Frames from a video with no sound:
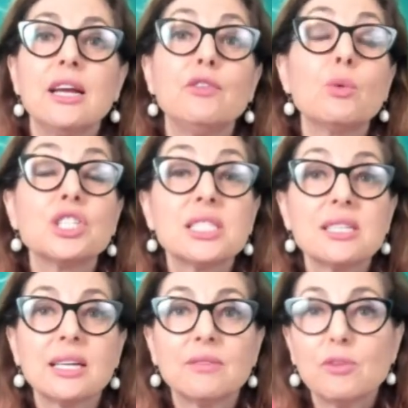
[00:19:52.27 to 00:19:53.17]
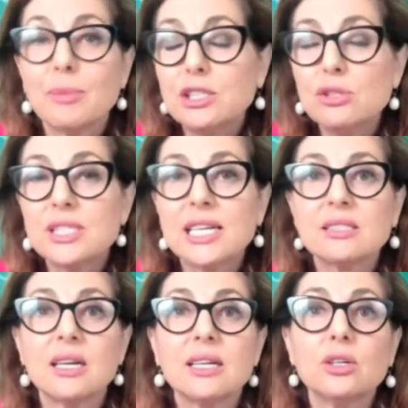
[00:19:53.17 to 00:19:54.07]
If you want to sign up for my
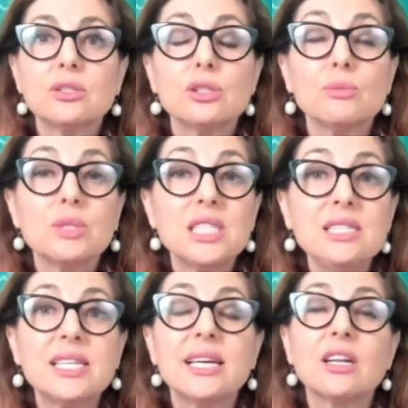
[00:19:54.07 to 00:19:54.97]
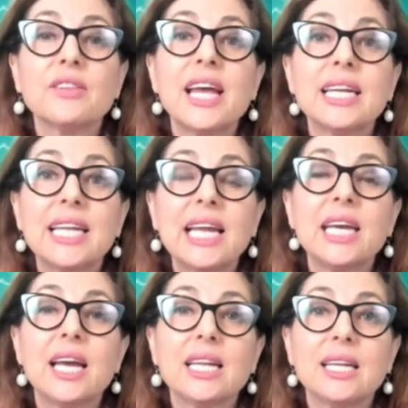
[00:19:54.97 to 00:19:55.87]
newsletter, I go into more detail on that,
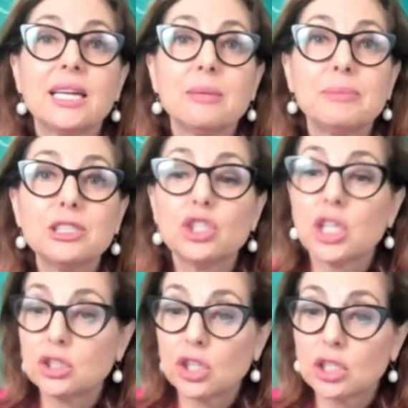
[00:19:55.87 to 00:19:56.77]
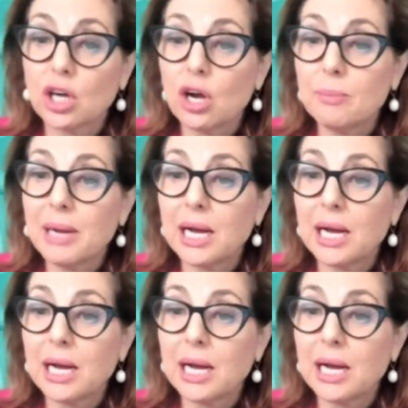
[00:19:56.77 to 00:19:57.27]
Nadia@NadiaBilcik.com.